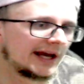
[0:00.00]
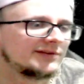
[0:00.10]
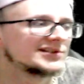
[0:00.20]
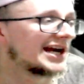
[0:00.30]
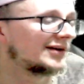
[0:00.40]
He
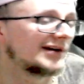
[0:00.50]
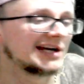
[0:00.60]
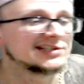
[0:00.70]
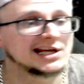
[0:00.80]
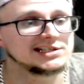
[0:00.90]
was like, well,
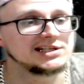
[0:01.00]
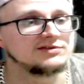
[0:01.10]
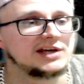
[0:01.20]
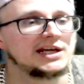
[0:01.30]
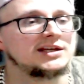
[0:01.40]
it's
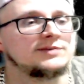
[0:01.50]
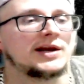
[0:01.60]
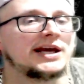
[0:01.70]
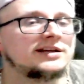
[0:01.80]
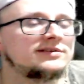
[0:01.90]
ACV, you
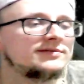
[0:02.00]
playing?